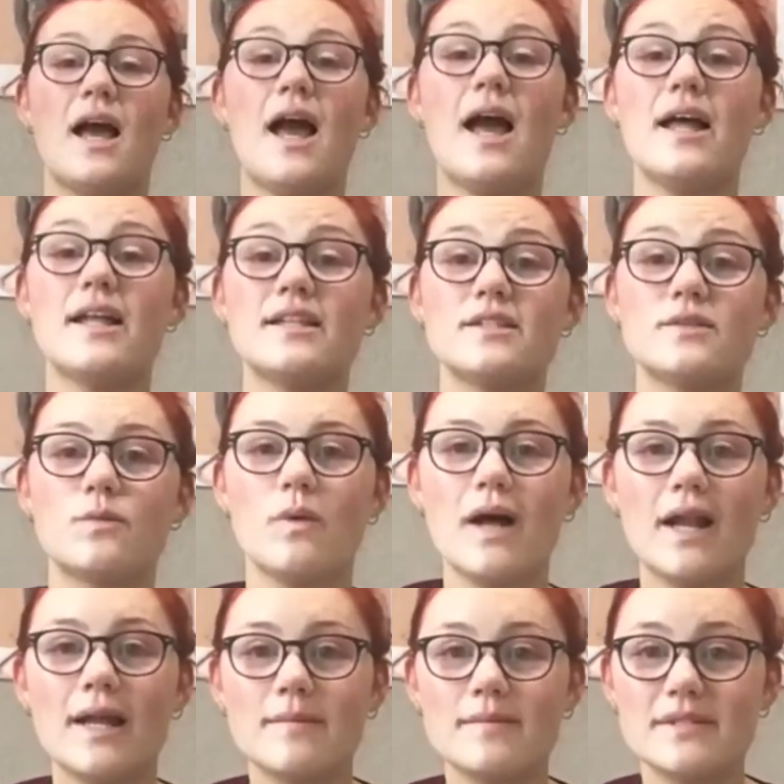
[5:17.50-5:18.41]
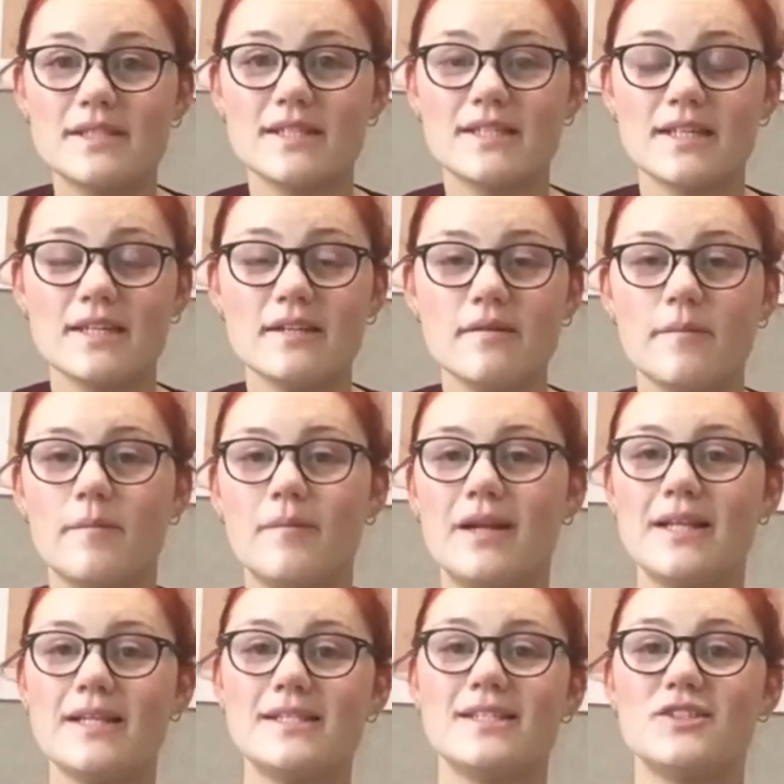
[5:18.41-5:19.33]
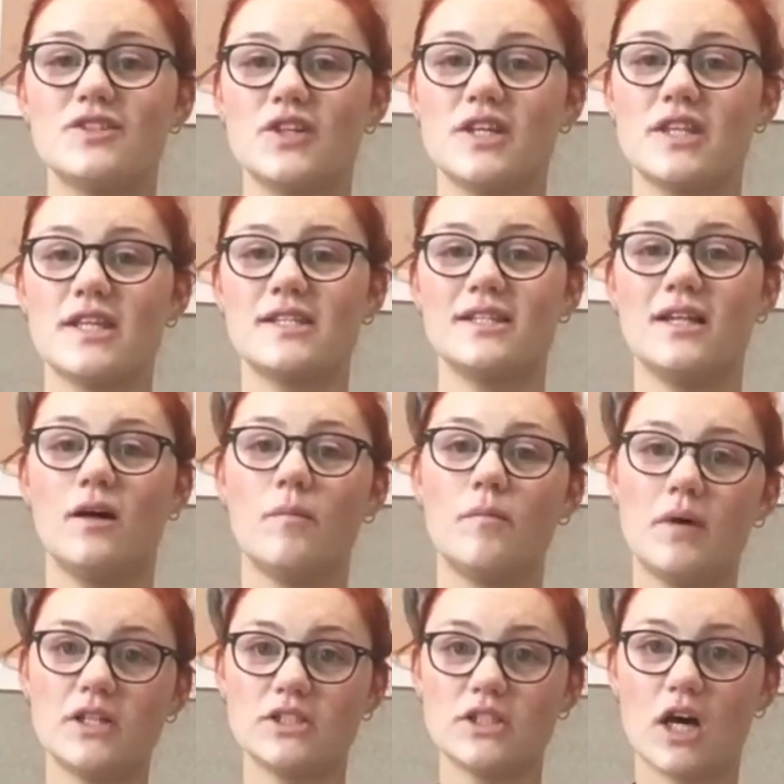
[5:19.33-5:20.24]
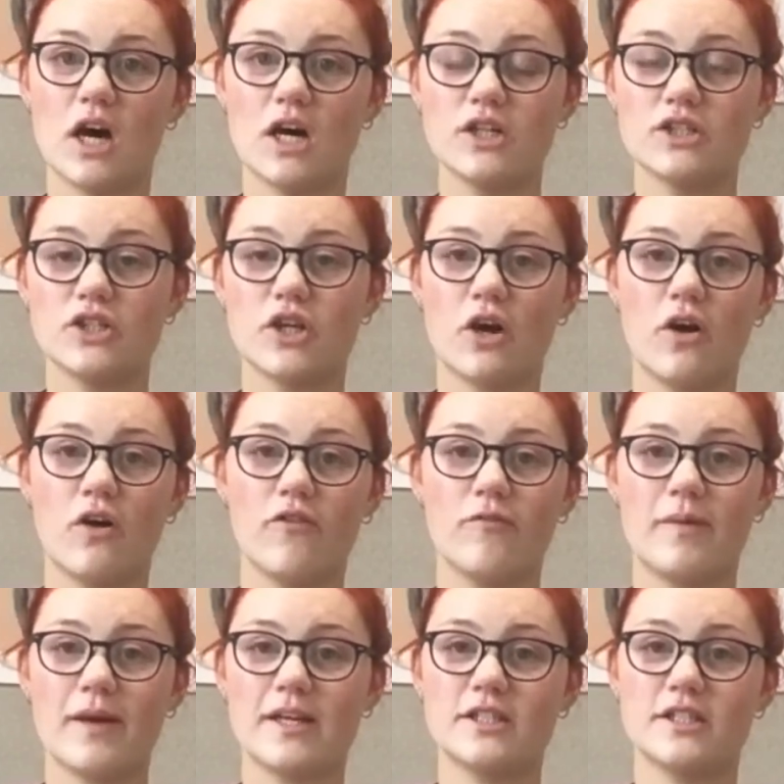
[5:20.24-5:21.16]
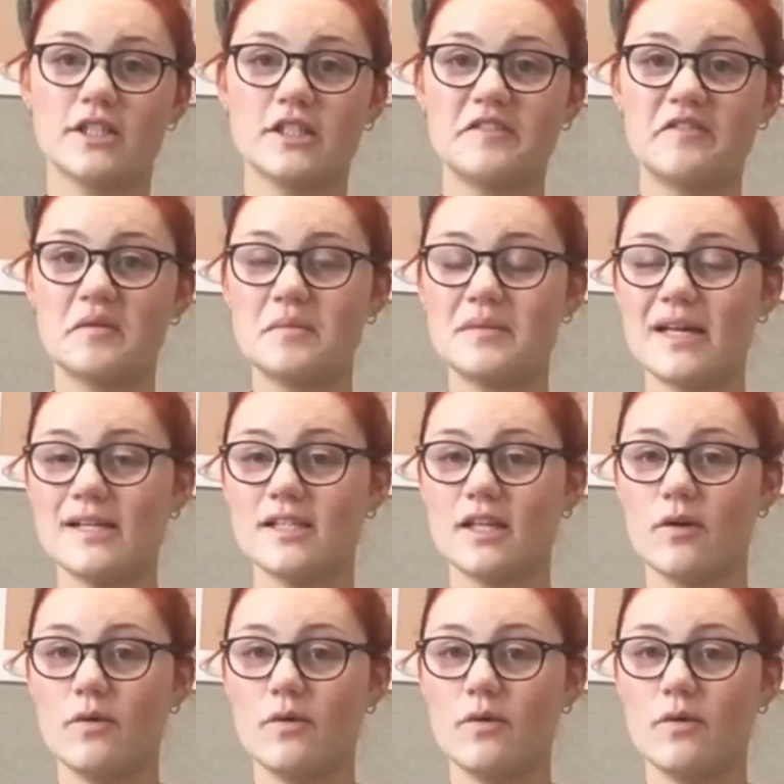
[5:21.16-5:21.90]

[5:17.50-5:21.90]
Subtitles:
And while I'm studying, please enjoy this little montage of pictures from Tesco